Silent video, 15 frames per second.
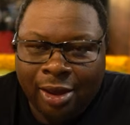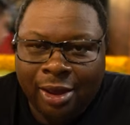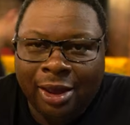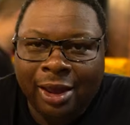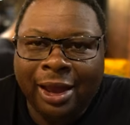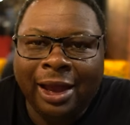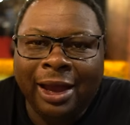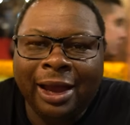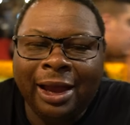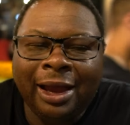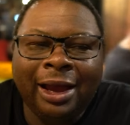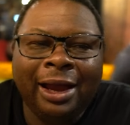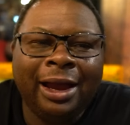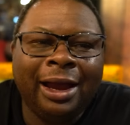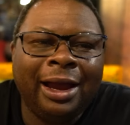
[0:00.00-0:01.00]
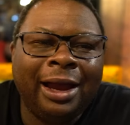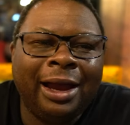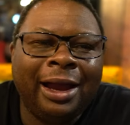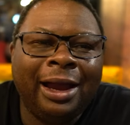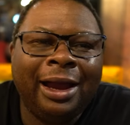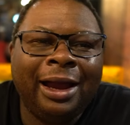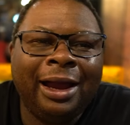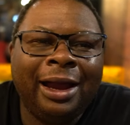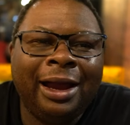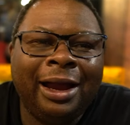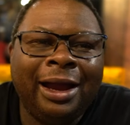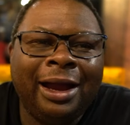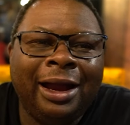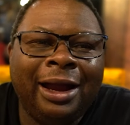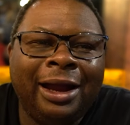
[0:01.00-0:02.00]
court in the throat, what your soul
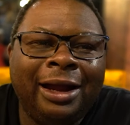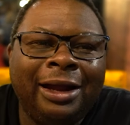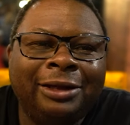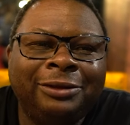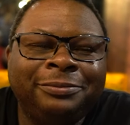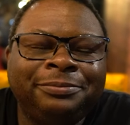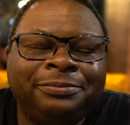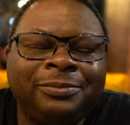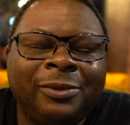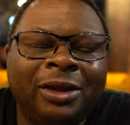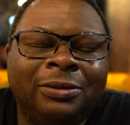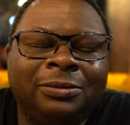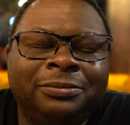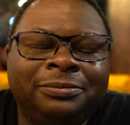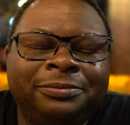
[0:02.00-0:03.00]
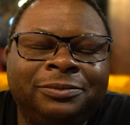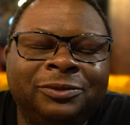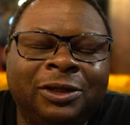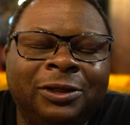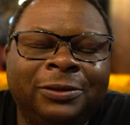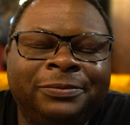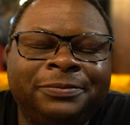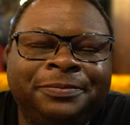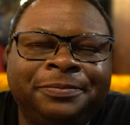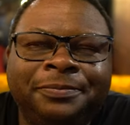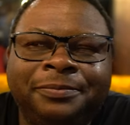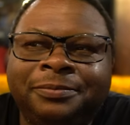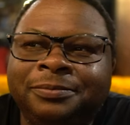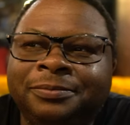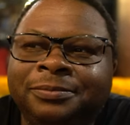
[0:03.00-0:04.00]
needs. Lip smacking was good.
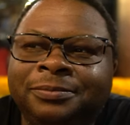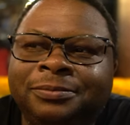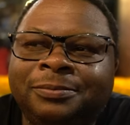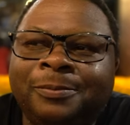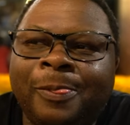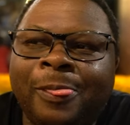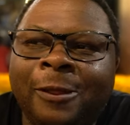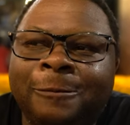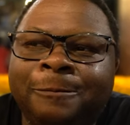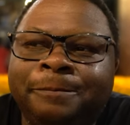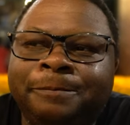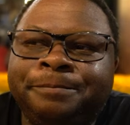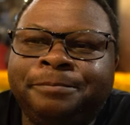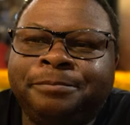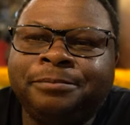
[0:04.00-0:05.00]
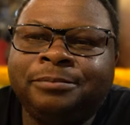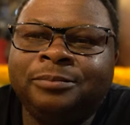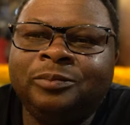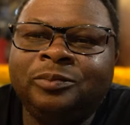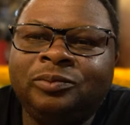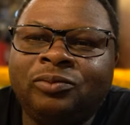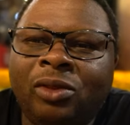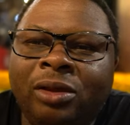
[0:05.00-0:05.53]
Three out of five paws.